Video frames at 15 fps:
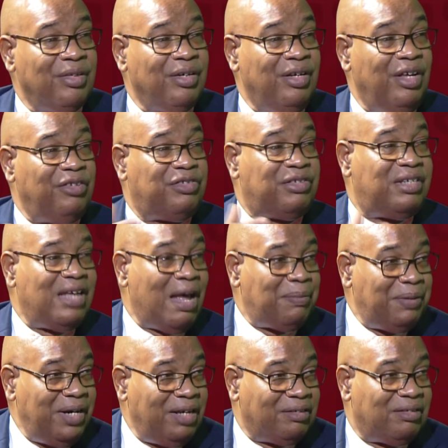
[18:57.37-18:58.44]
His
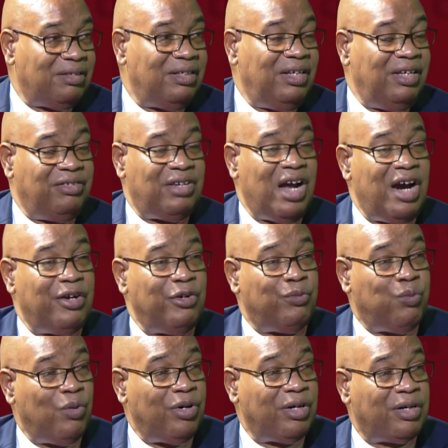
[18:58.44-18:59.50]
cabinet is hard at
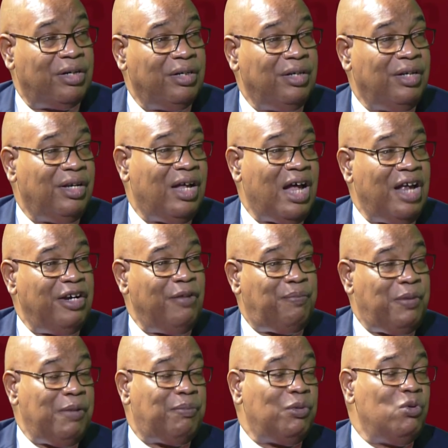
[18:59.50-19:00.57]
work. And the
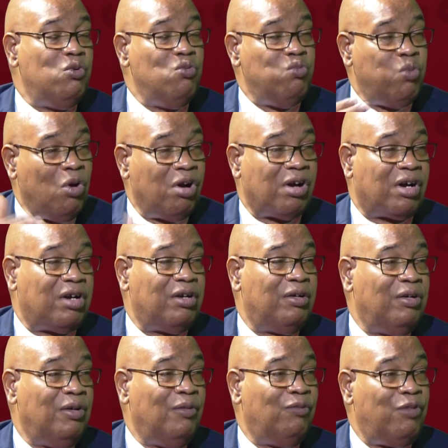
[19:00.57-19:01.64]
people who work
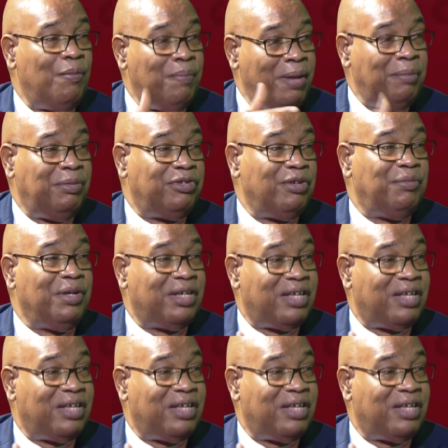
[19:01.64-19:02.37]
for members of the